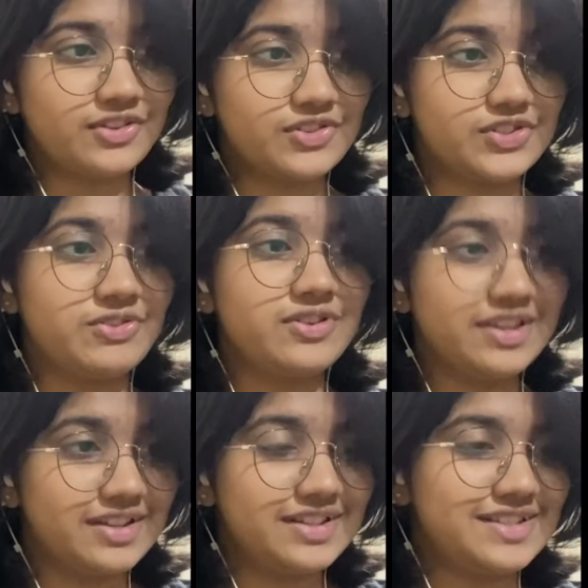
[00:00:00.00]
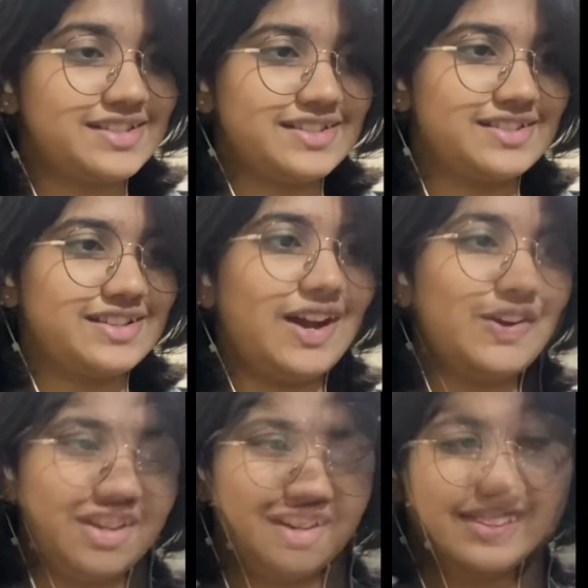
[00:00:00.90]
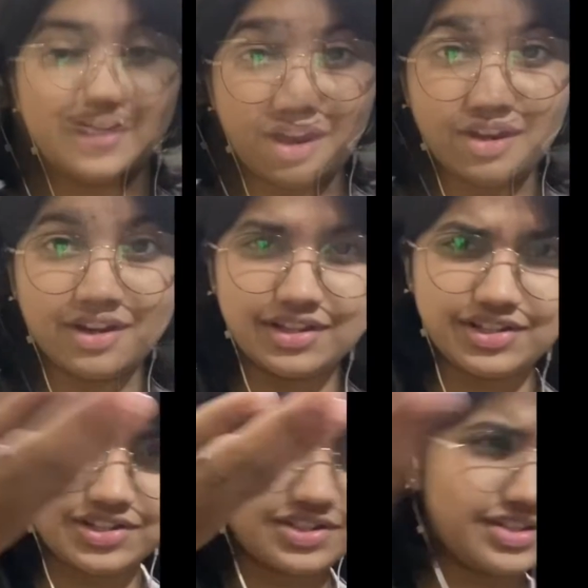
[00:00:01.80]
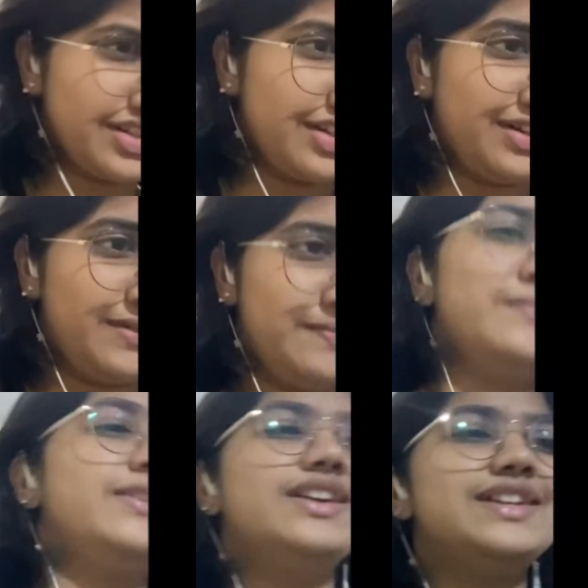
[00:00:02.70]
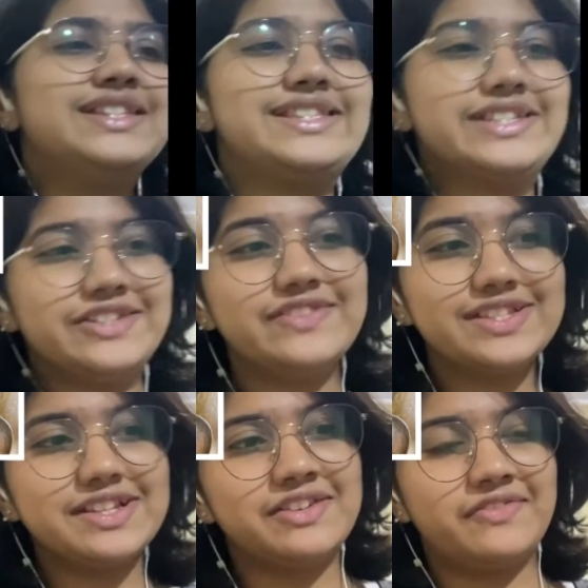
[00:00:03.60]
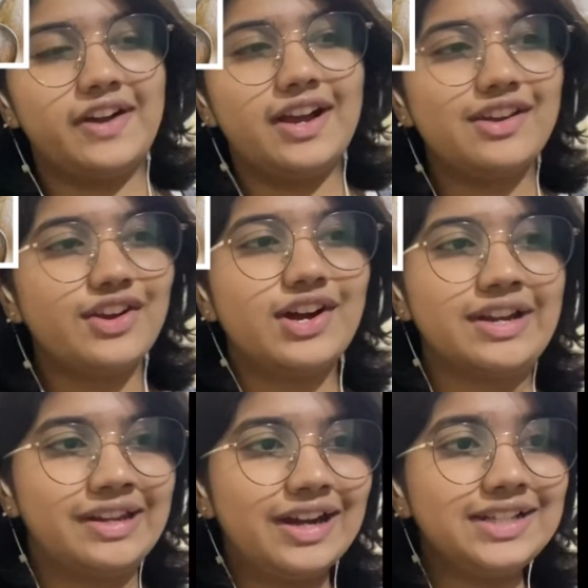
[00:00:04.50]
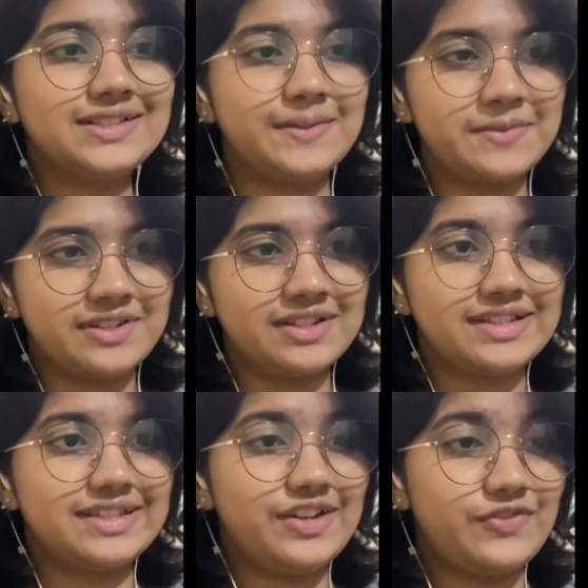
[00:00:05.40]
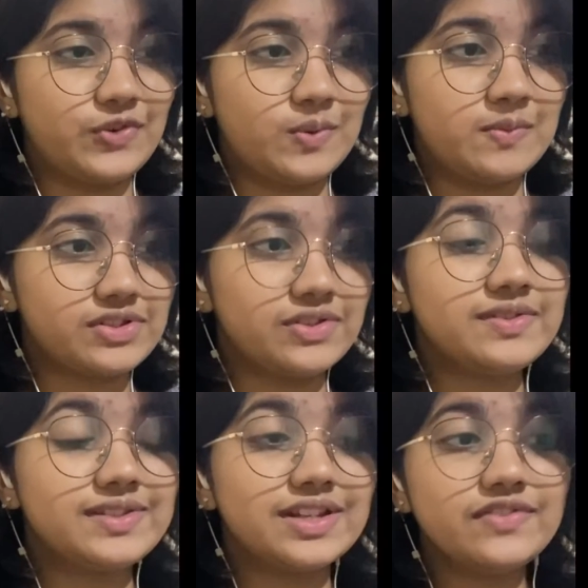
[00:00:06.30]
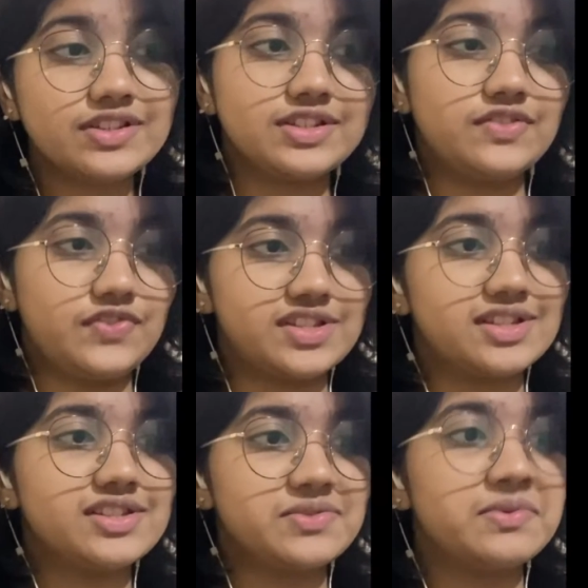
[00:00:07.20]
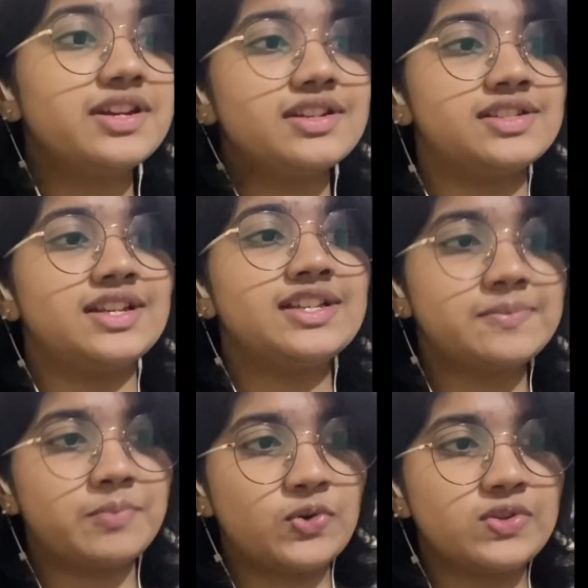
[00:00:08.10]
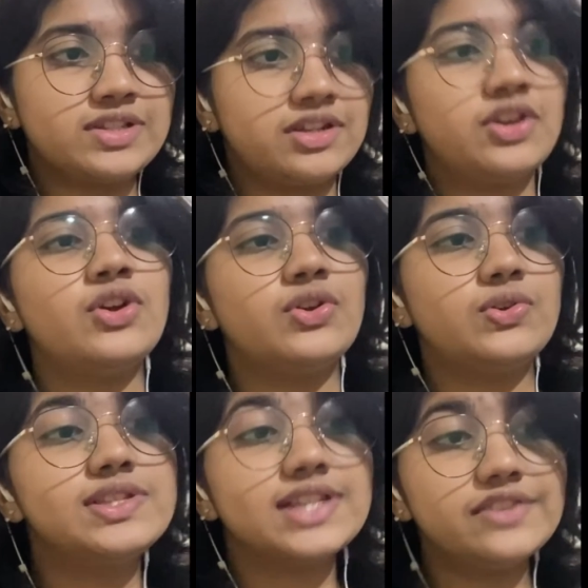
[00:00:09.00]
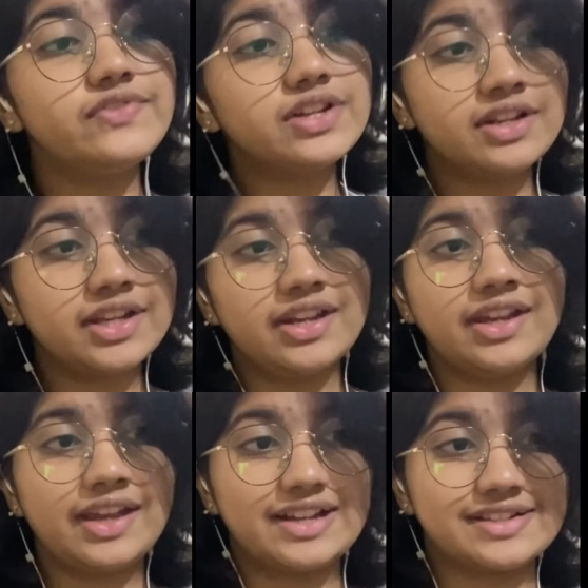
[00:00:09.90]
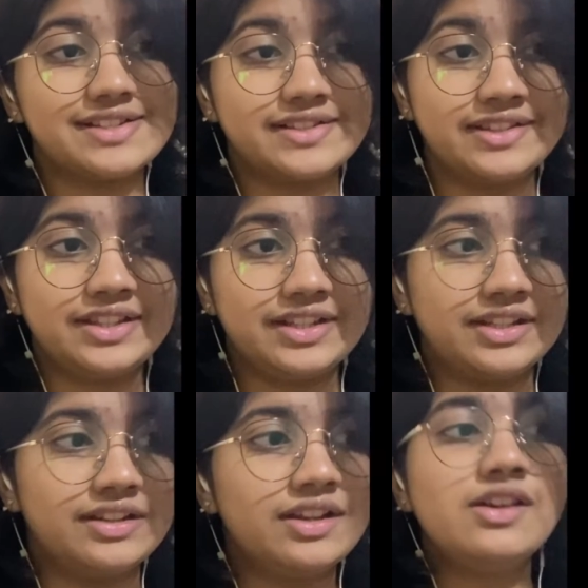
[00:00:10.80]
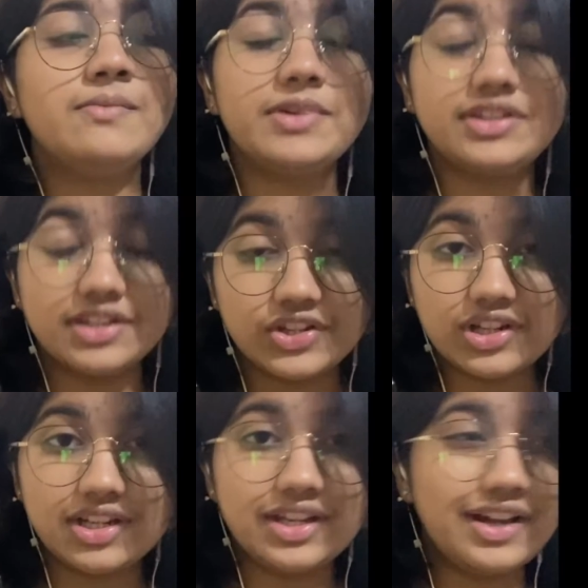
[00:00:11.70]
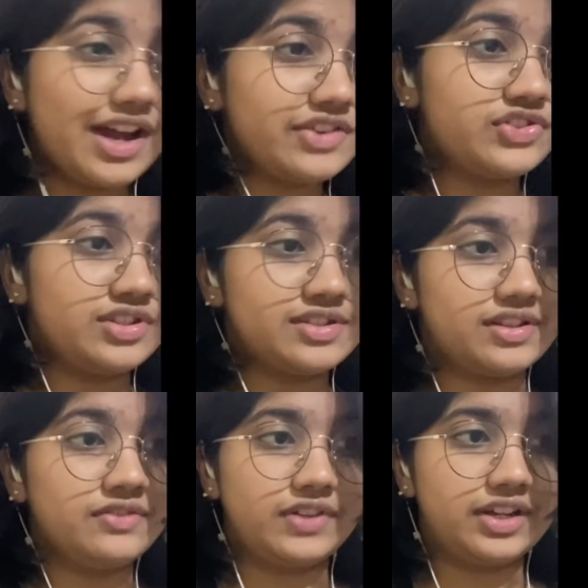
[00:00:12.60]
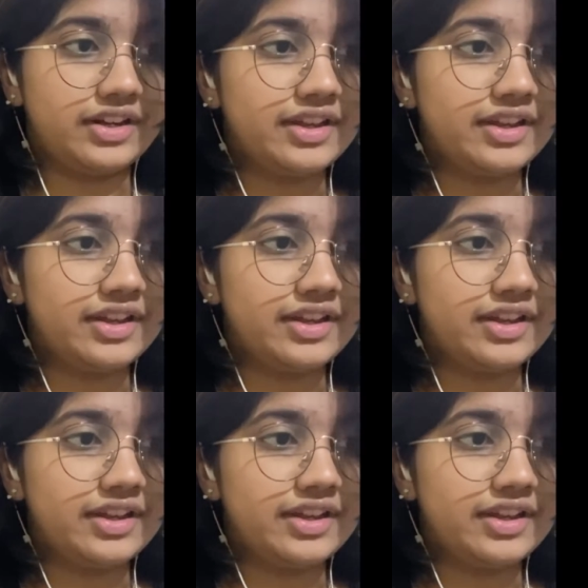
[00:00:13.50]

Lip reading: So here's how it did. Tarnish is silver sulfide, a dark substance that forms on silver surfaces when it is exposed to sulfur-containing gases in the air, particularly hydrogen sulfide.